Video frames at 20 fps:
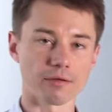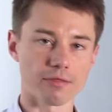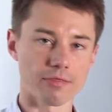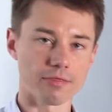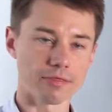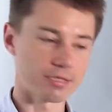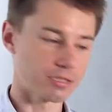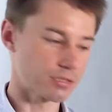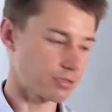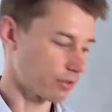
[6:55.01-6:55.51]

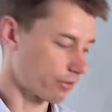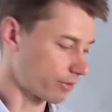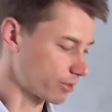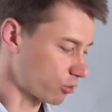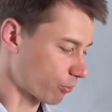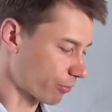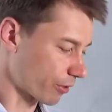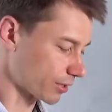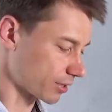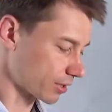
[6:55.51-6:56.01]
This
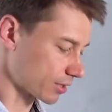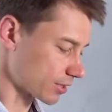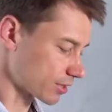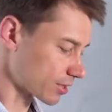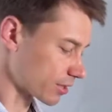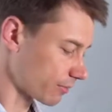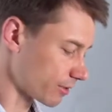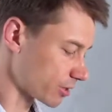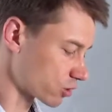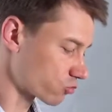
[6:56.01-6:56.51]
operating
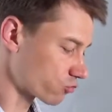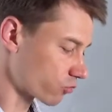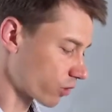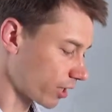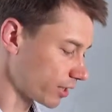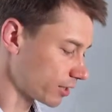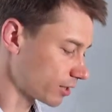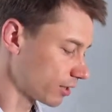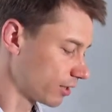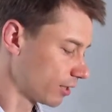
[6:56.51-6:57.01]
system is
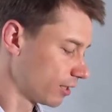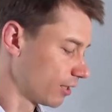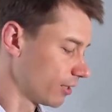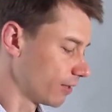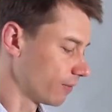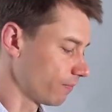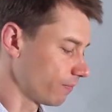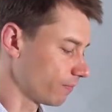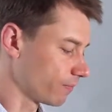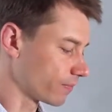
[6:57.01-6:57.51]
great.
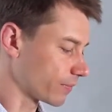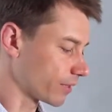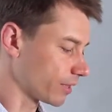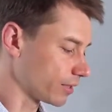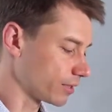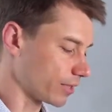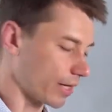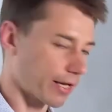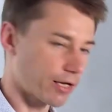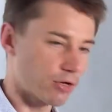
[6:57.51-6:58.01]

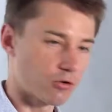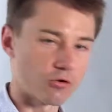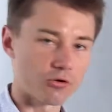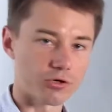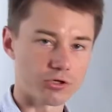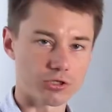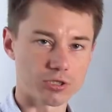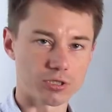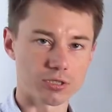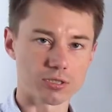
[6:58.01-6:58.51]
It
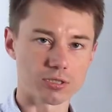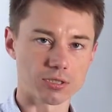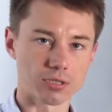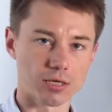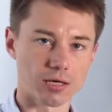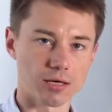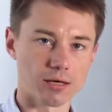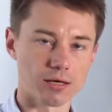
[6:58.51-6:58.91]
encourages